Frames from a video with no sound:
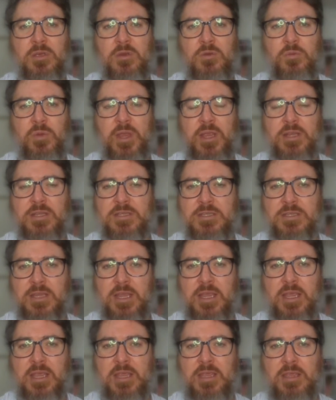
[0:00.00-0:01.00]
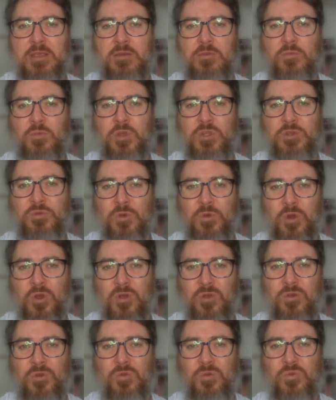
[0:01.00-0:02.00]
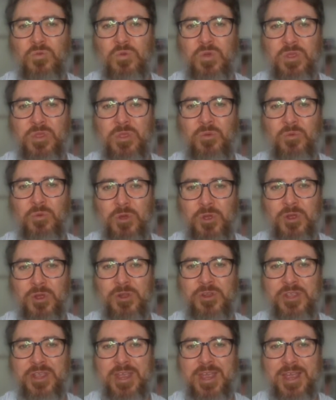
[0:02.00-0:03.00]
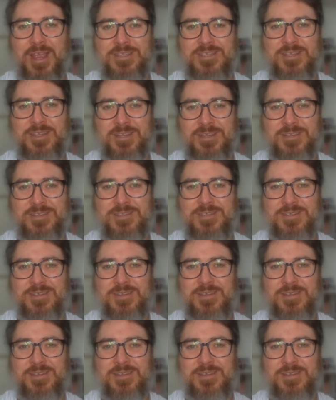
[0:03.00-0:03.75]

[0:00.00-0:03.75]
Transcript: we can see what's wrong with the world as it is.